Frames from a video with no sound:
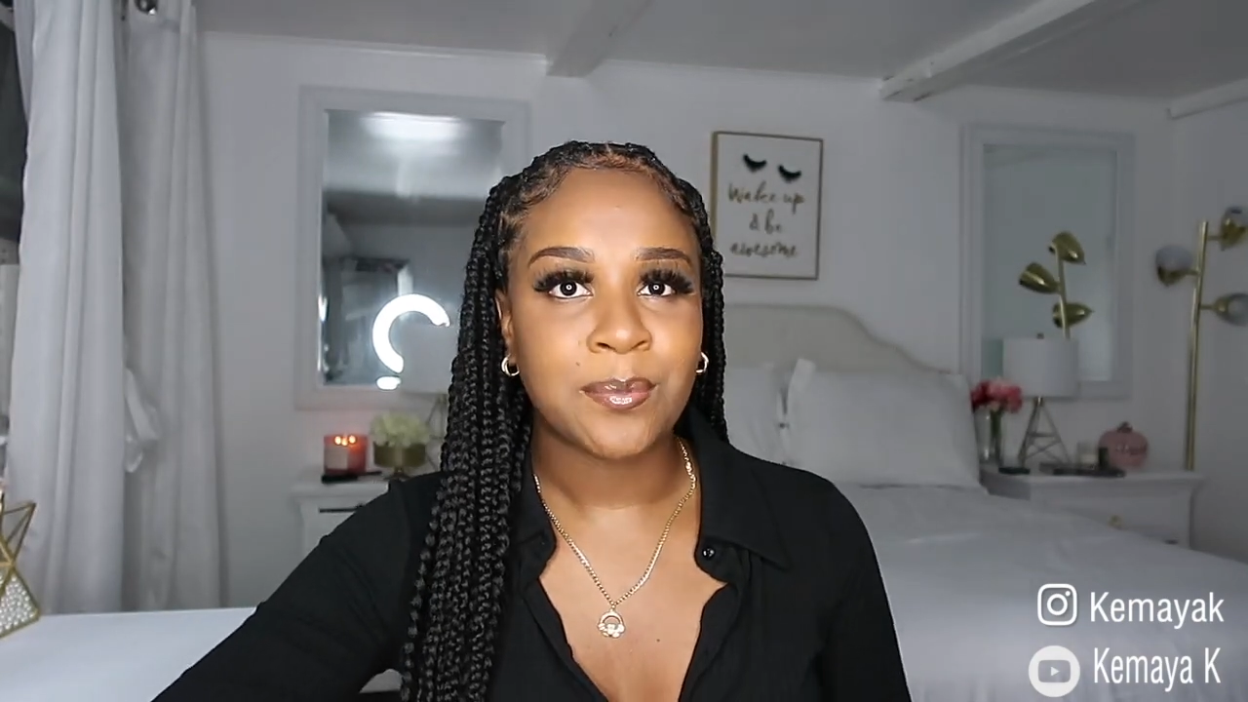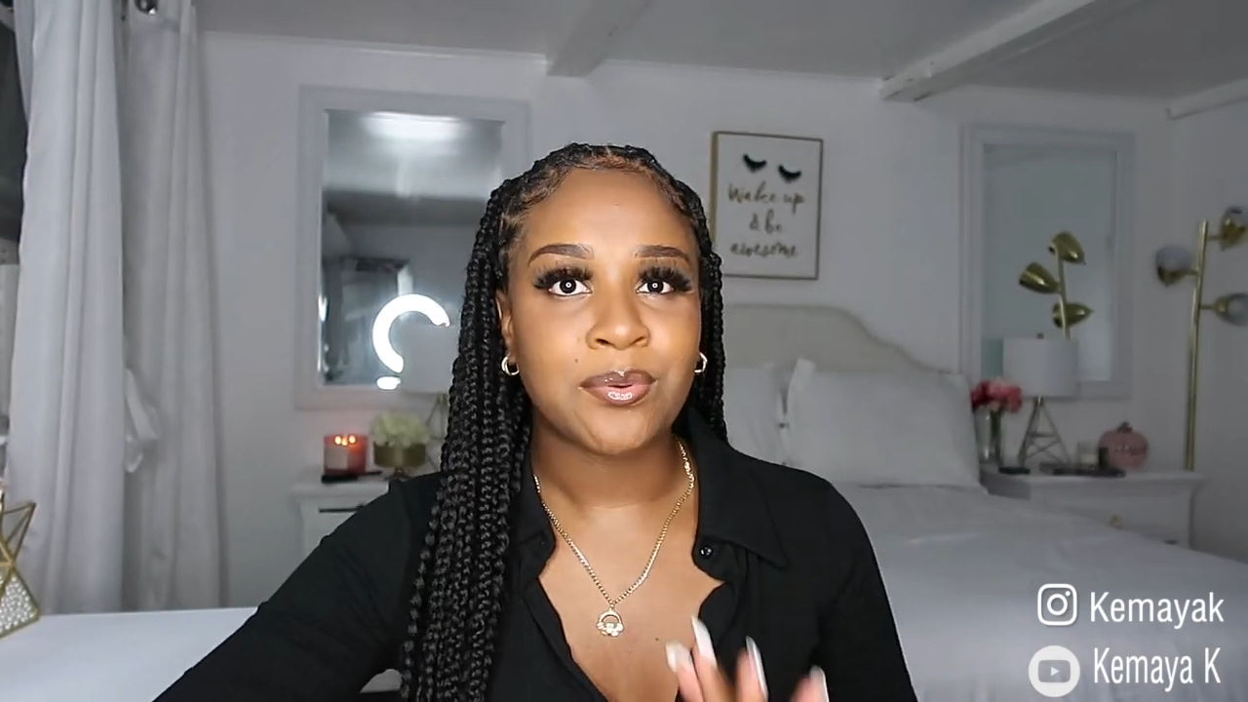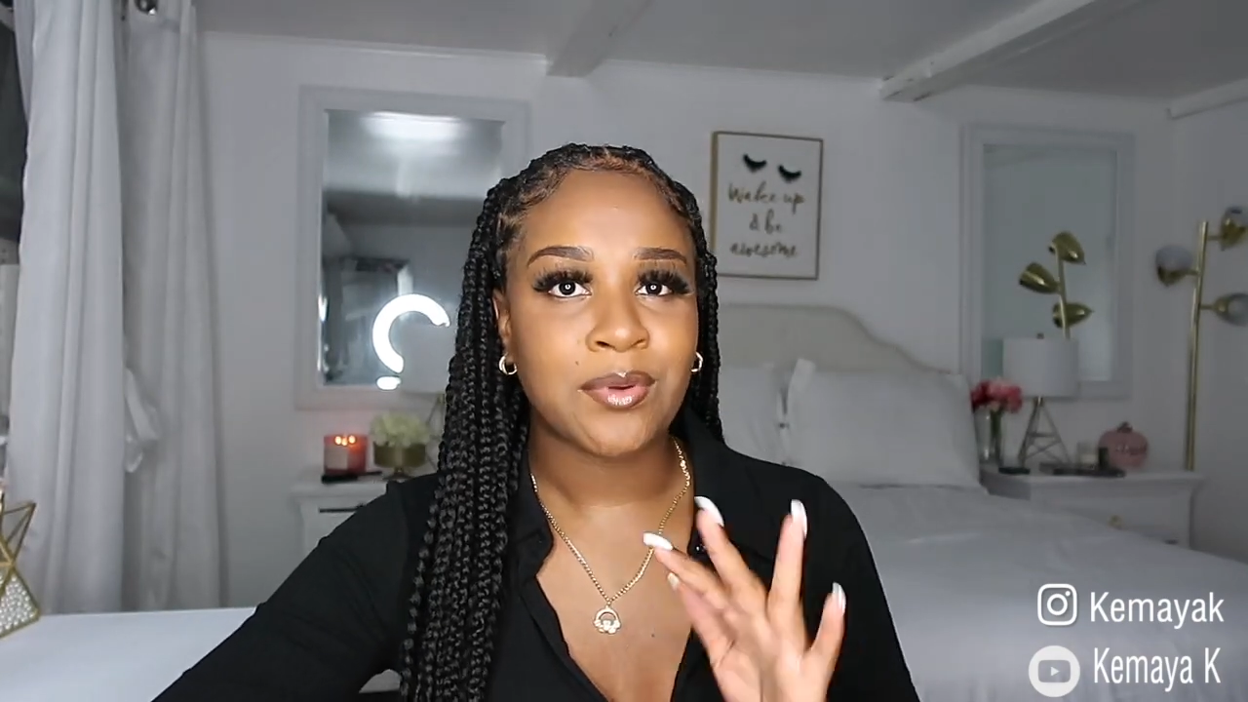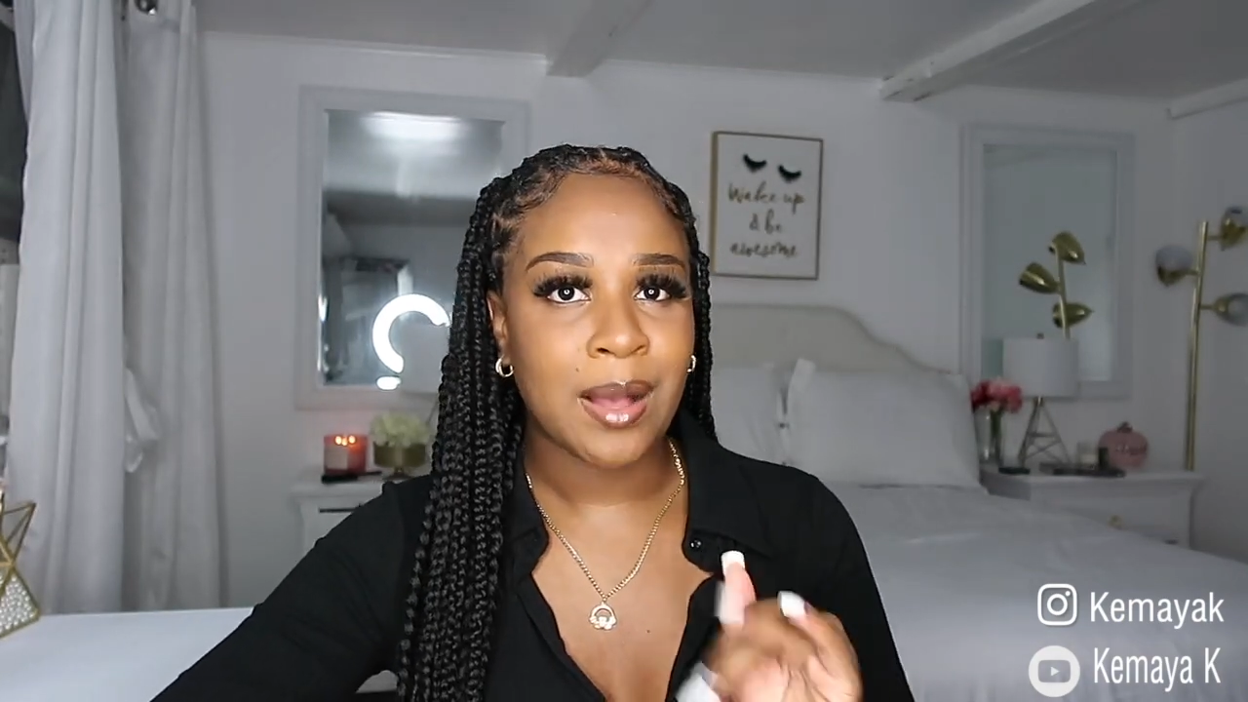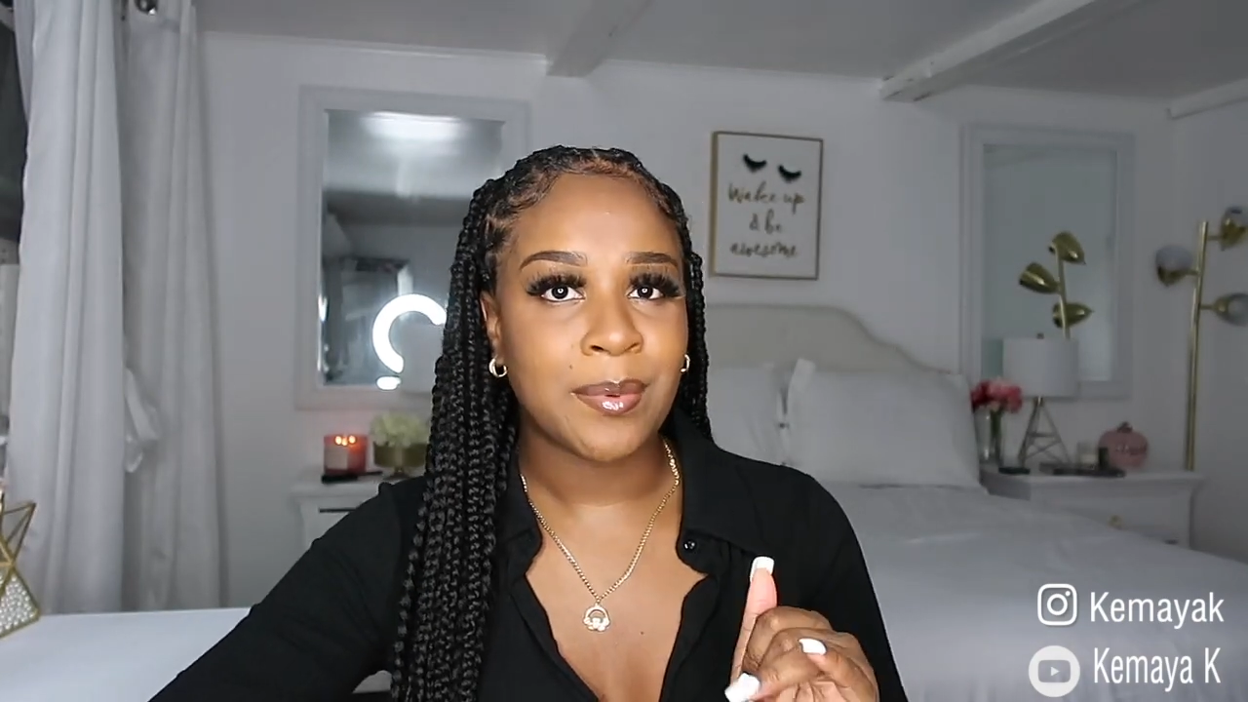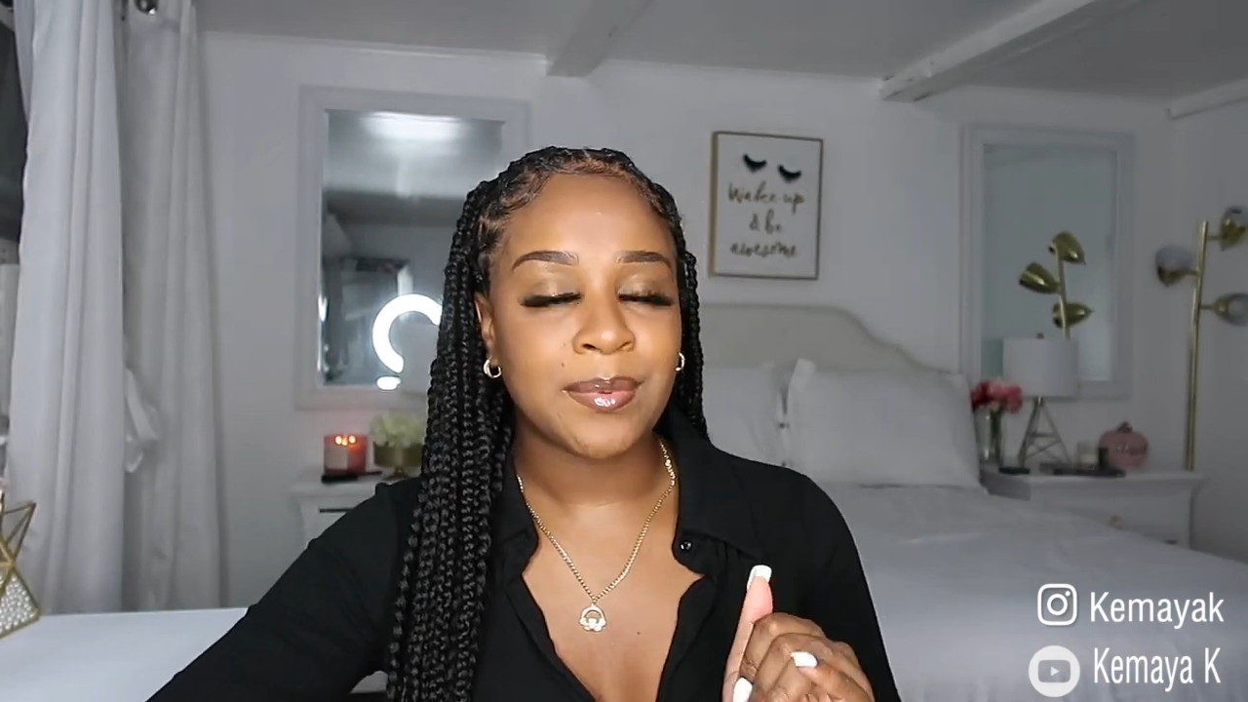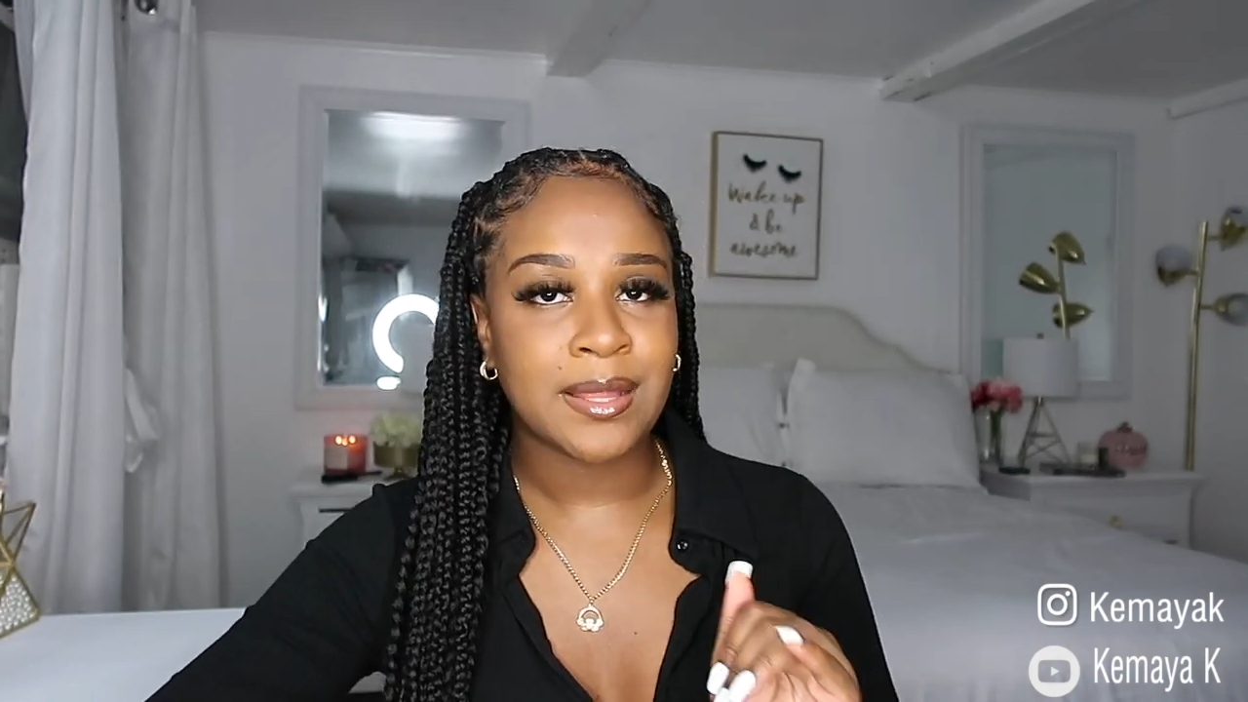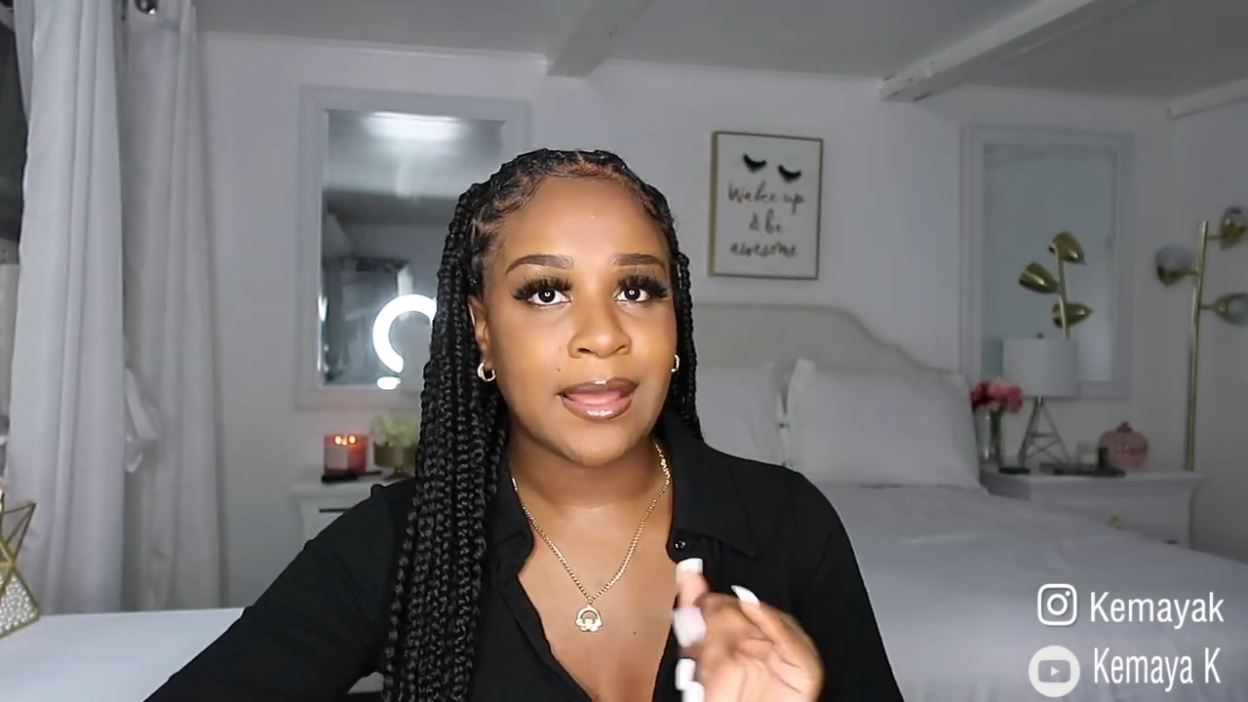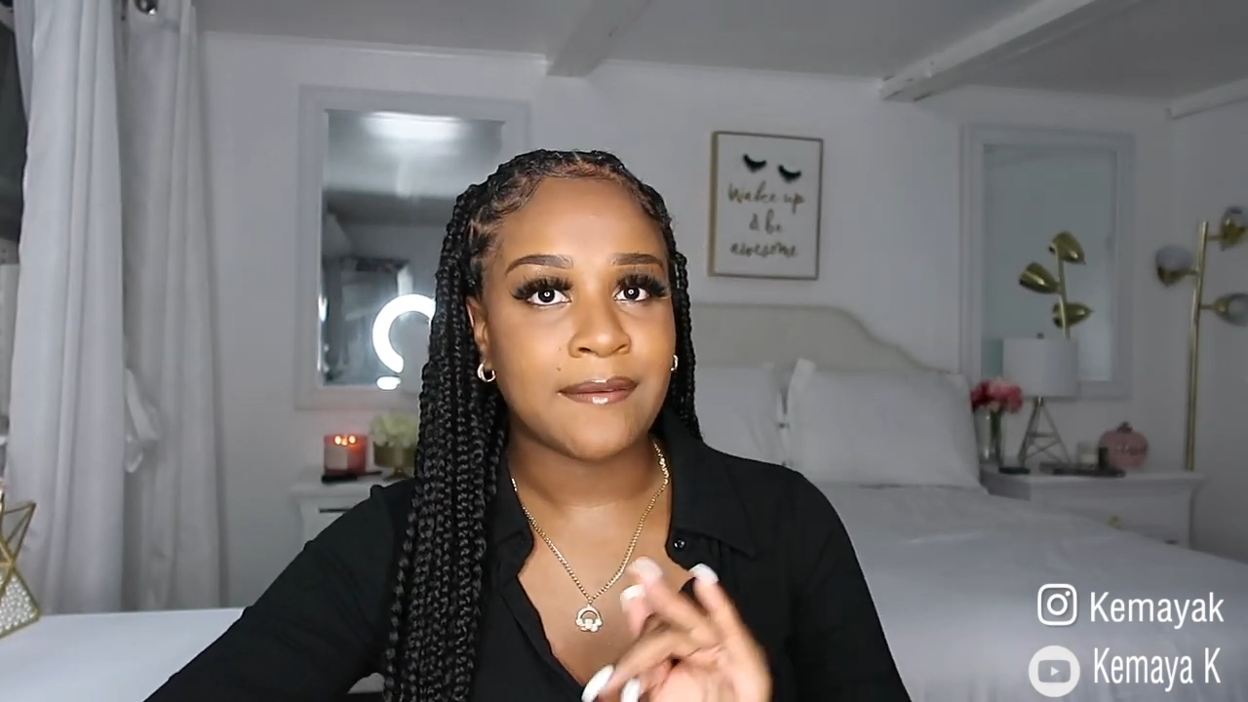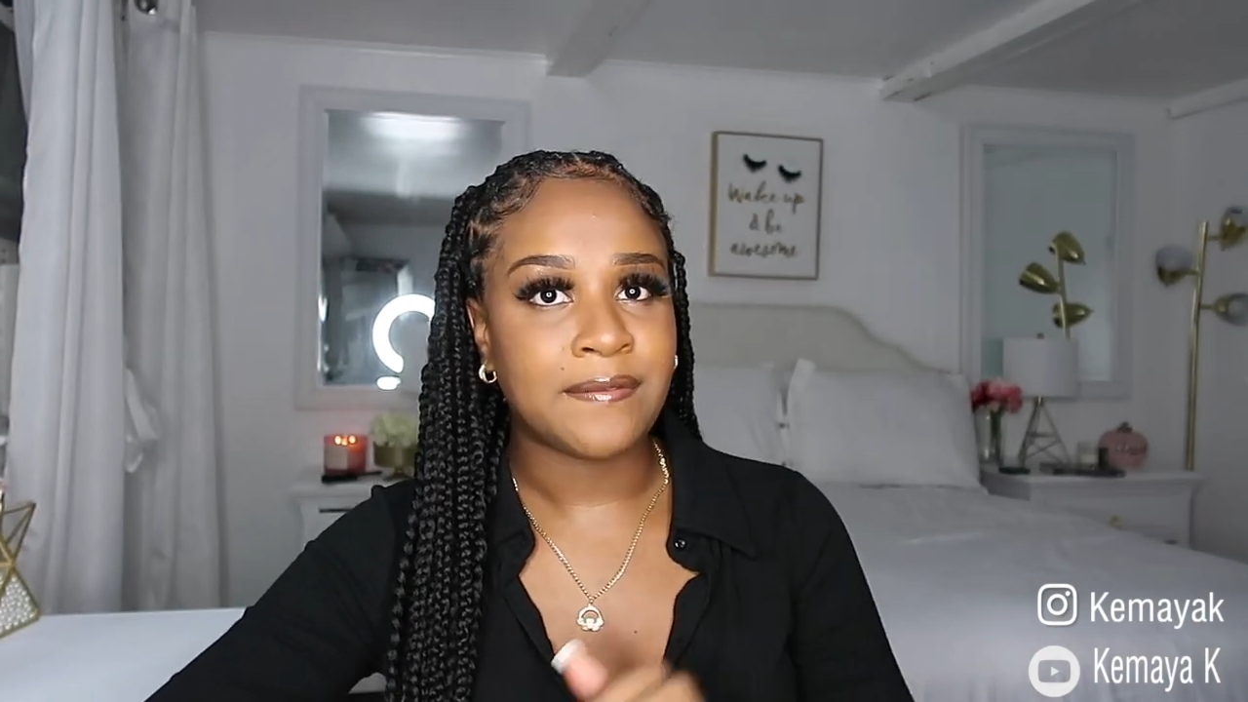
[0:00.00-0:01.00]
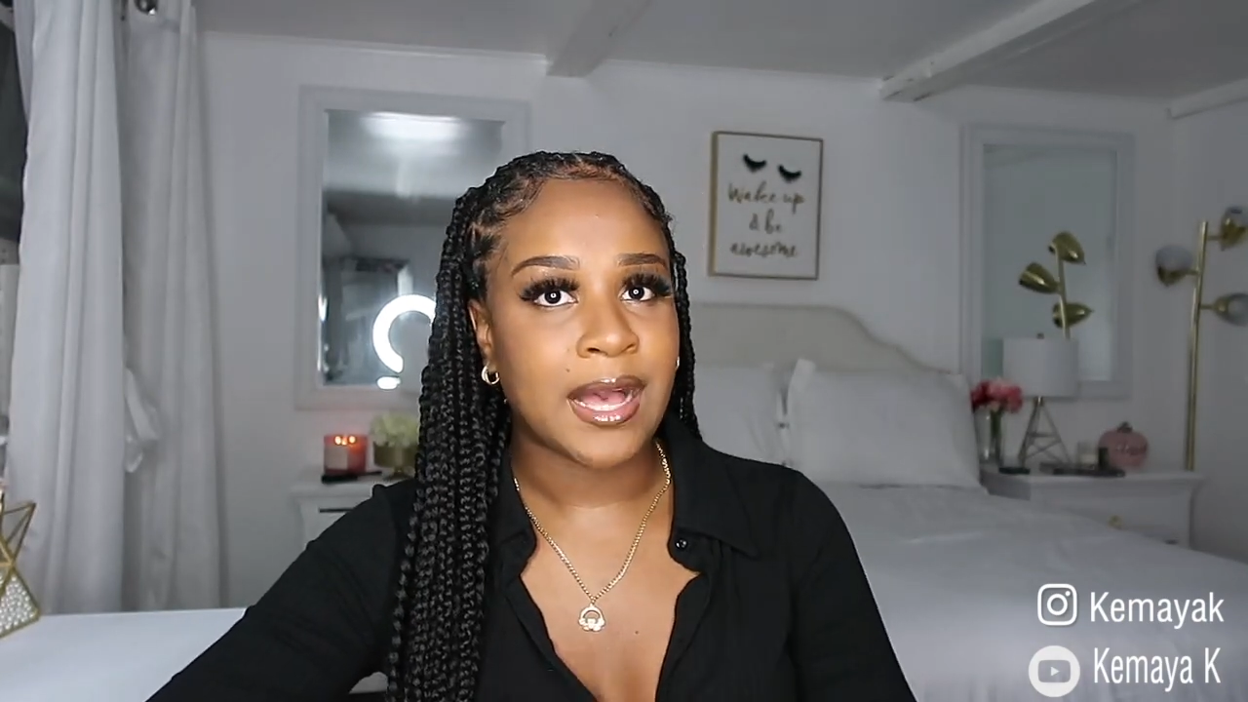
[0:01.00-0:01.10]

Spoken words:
probably like